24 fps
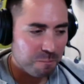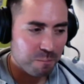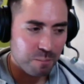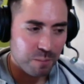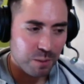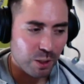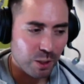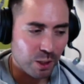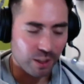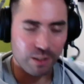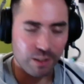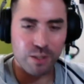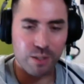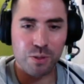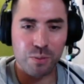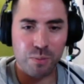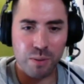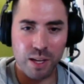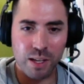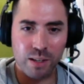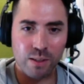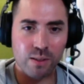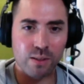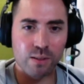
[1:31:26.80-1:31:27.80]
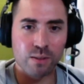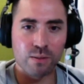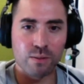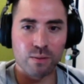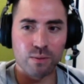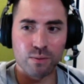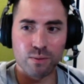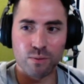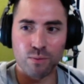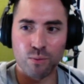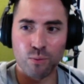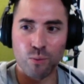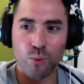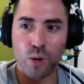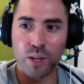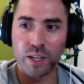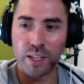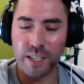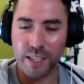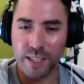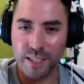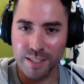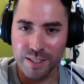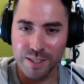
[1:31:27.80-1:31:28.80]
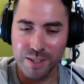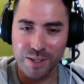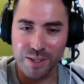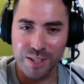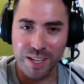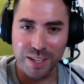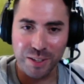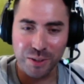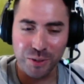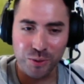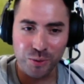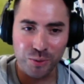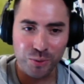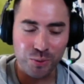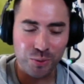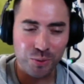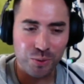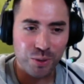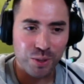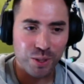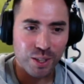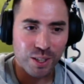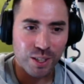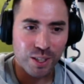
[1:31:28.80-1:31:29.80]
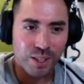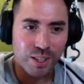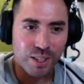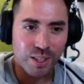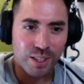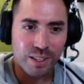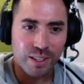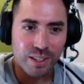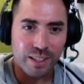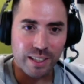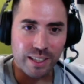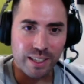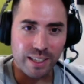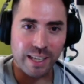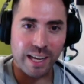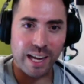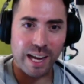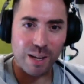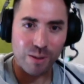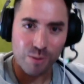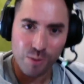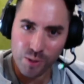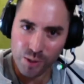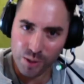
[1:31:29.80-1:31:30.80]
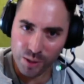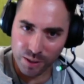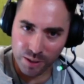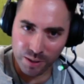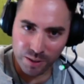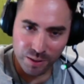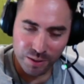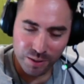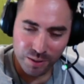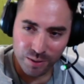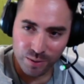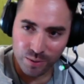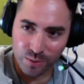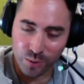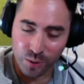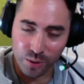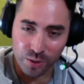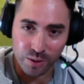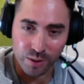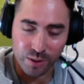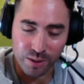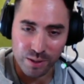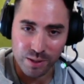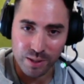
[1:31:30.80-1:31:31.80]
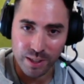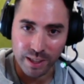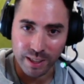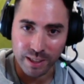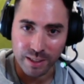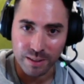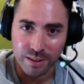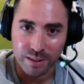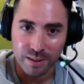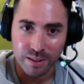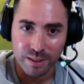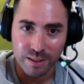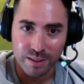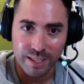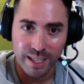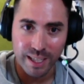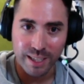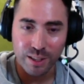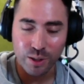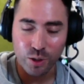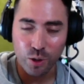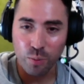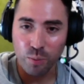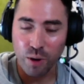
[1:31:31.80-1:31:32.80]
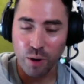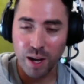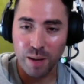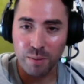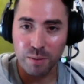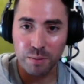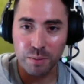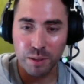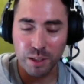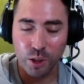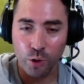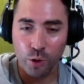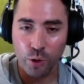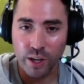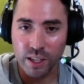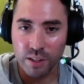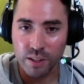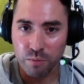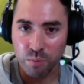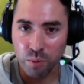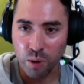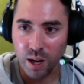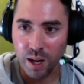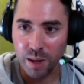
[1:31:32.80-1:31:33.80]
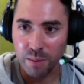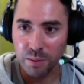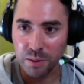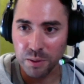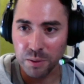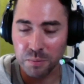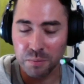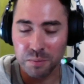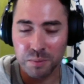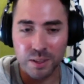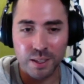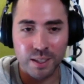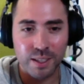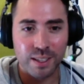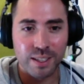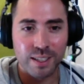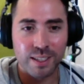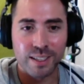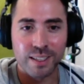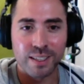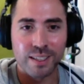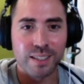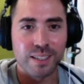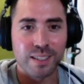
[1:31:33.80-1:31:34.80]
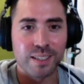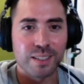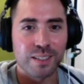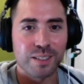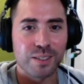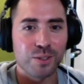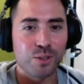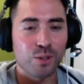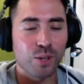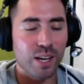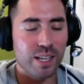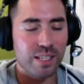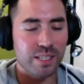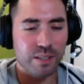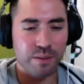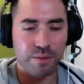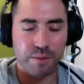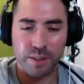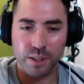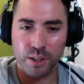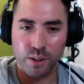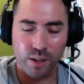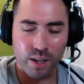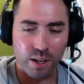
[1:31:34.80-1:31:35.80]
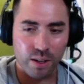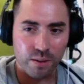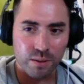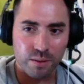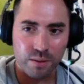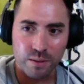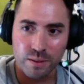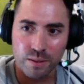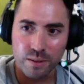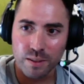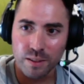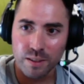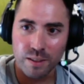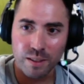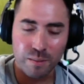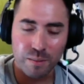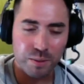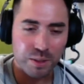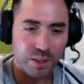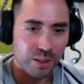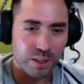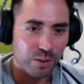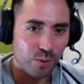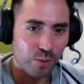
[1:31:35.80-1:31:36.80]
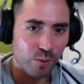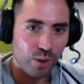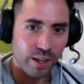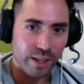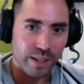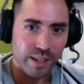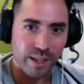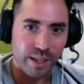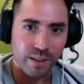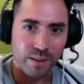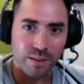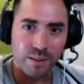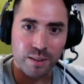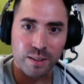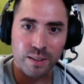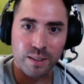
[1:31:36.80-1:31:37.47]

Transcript: Look, it doesn't matter what it is that you encounter, whether it's like a, a technical problem, a creative problem, you guys can figure it out. I'm telling you right now.